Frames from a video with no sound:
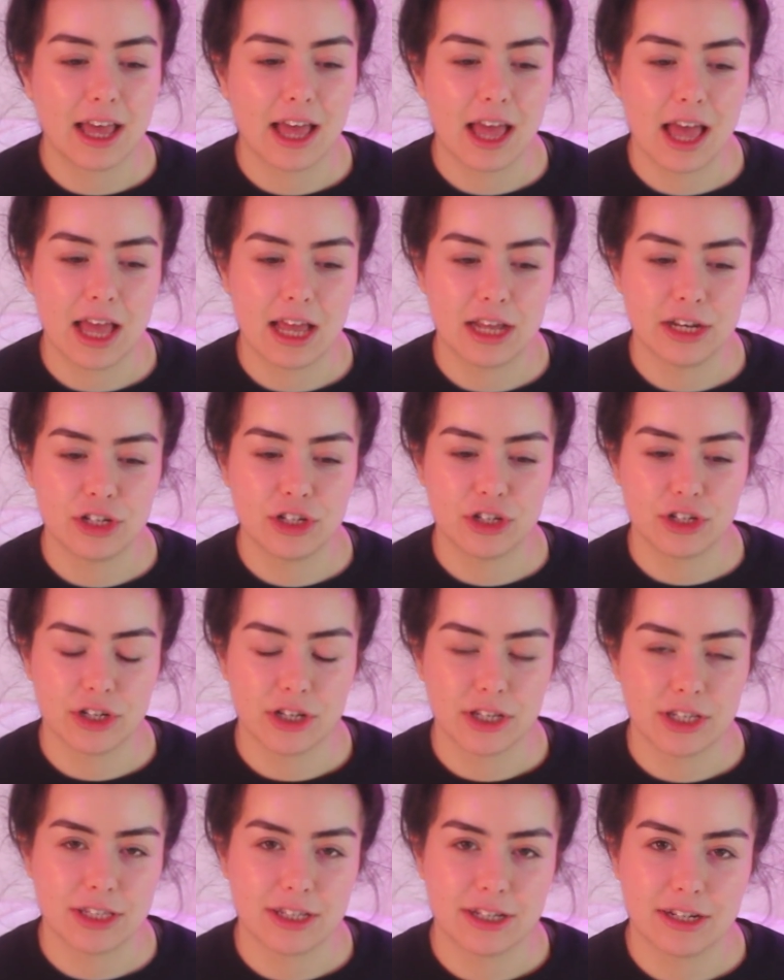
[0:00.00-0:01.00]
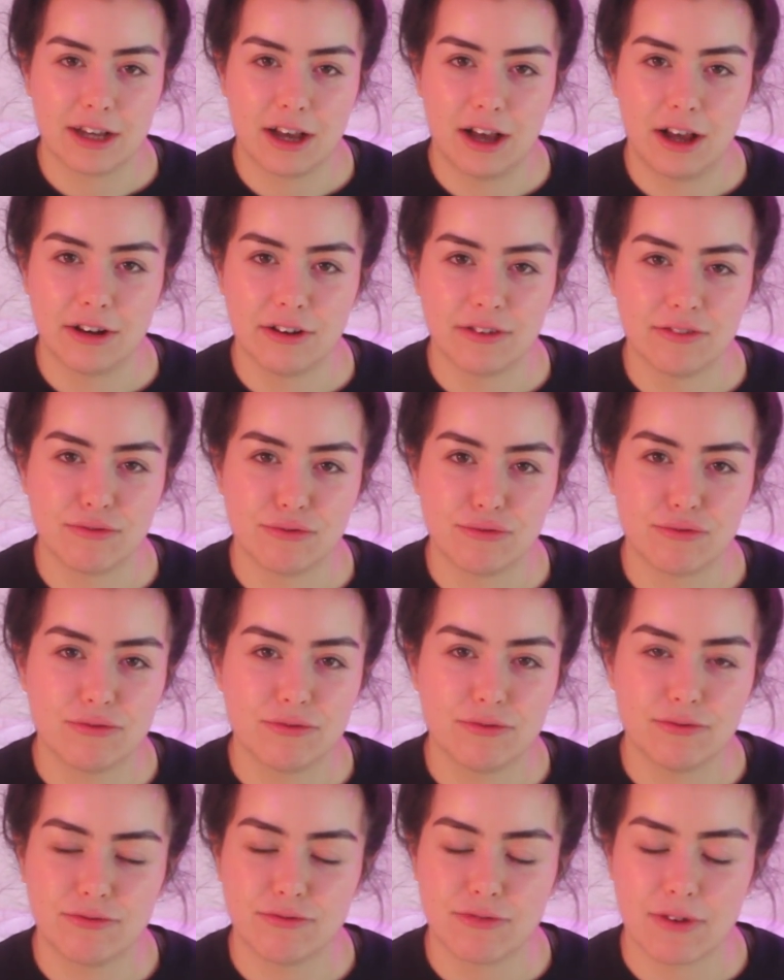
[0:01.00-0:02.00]
and just kind of
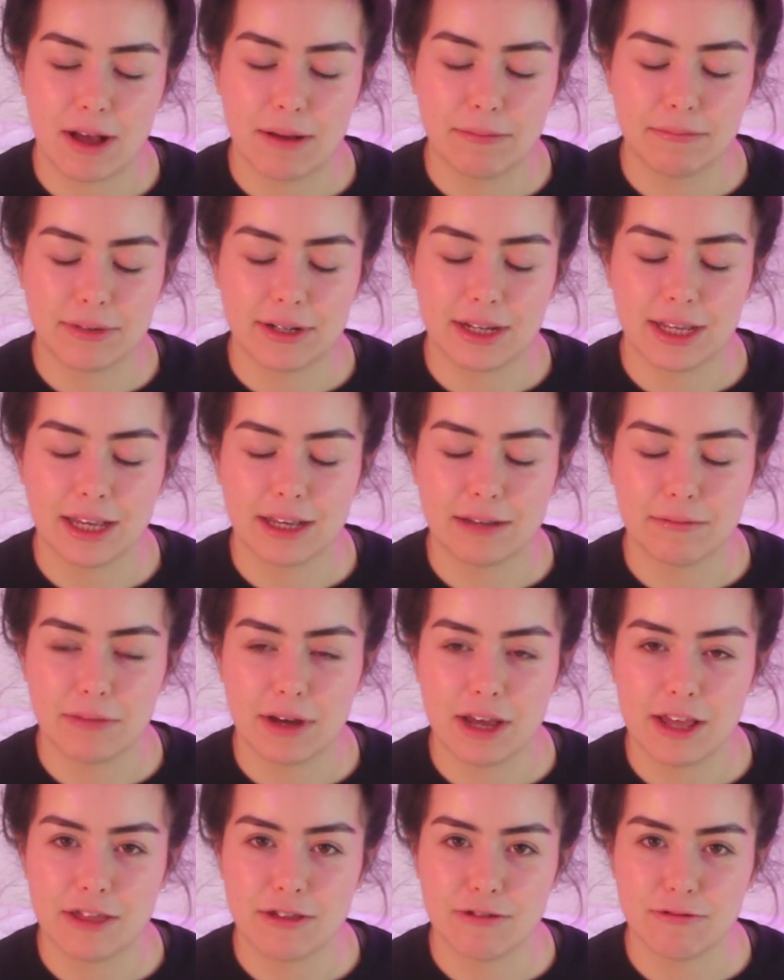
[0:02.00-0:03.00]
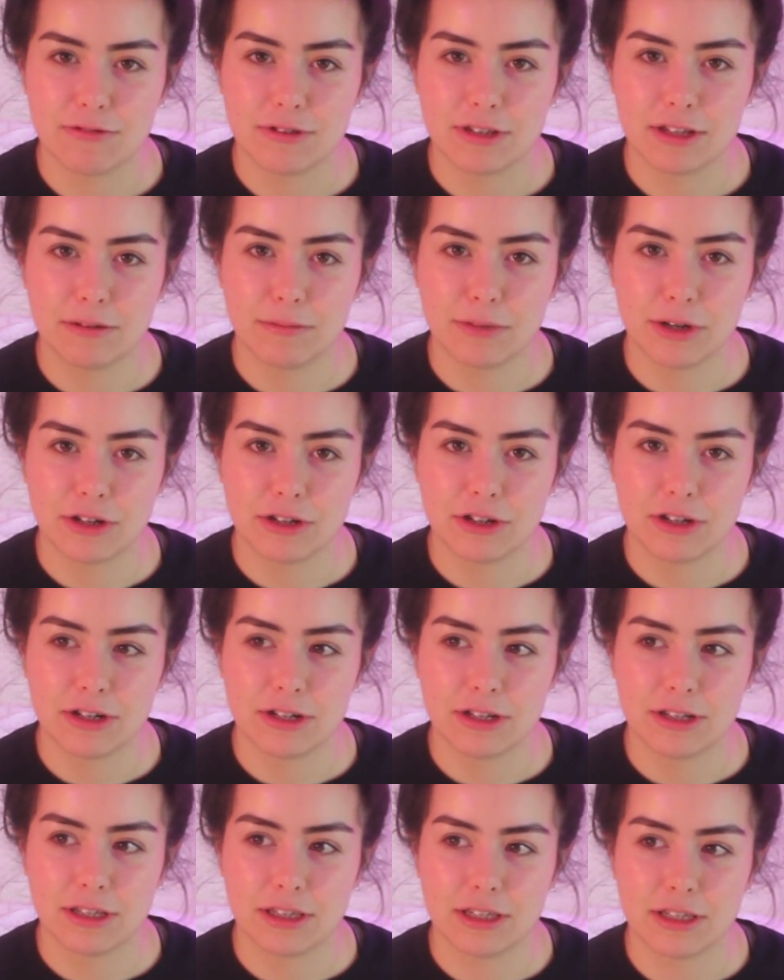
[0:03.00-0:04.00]
rambling my thoughts and
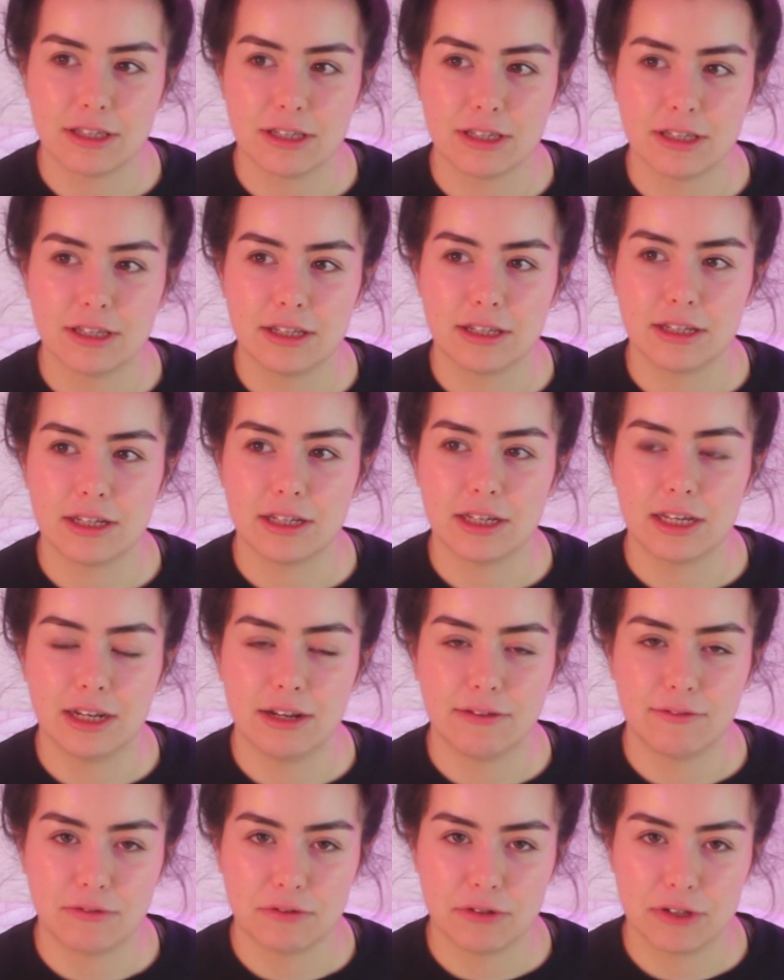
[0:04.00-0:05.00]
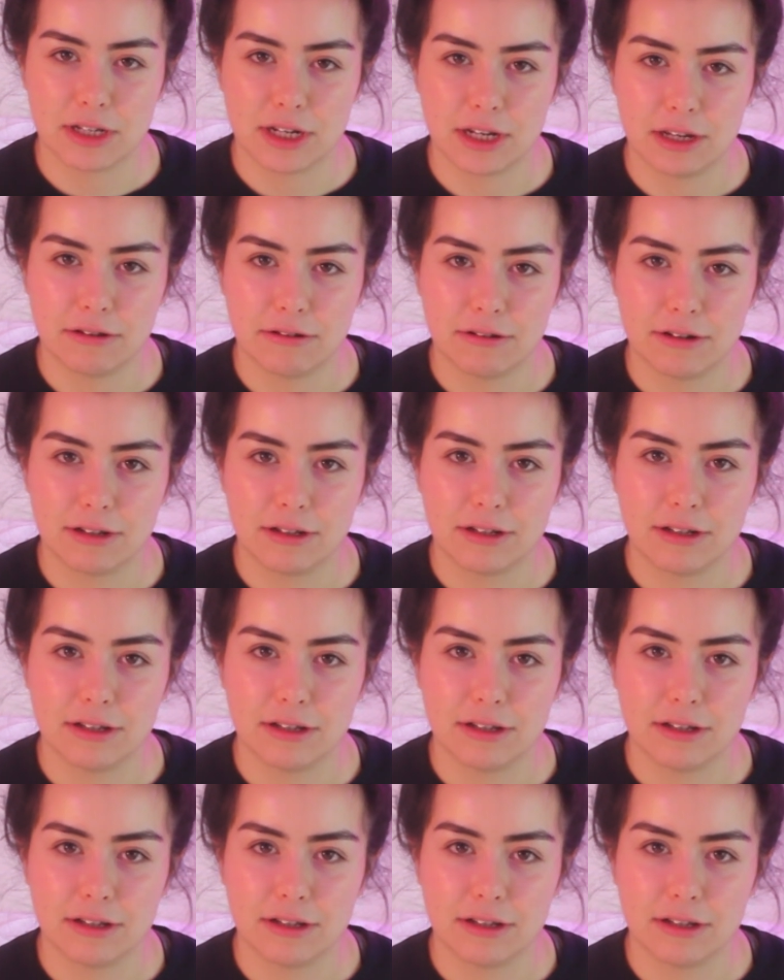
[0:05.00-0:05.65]
emotions in a voice note.